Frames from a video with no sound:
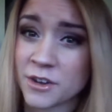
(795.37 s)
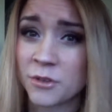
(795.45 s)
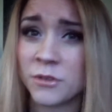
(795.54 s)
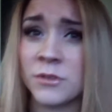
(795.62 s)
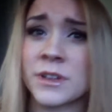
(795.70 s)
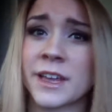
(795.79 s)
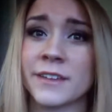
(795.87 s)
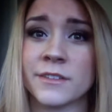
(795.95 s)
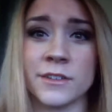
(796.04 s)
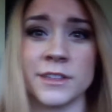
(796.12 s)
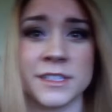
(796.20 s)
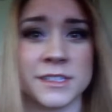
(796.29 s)
I know
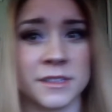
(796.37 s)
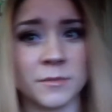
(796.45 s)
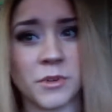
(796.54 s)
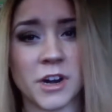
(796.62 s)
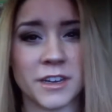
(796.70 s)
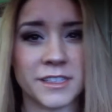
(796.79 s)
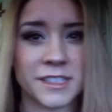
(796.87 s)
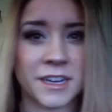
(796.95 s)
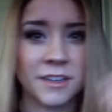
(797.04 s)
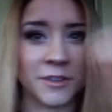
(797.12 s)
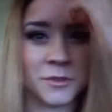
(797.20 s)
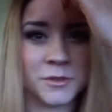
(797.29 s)
like all these products
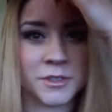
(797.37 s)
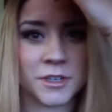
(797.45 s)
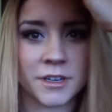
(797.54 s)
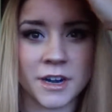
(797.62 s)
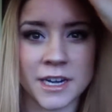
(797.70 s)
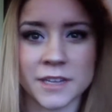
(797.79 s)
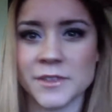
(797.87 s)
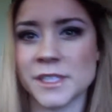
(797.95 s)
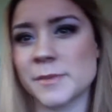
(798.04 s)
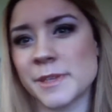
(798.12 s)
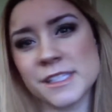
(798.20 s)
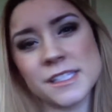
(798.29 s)
that I used are kind of
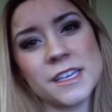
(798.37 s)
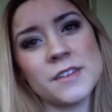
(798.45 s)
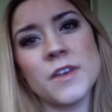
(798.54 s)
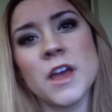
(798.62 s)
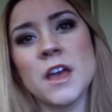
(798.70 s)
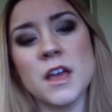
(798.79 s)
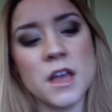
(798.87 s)
expensive.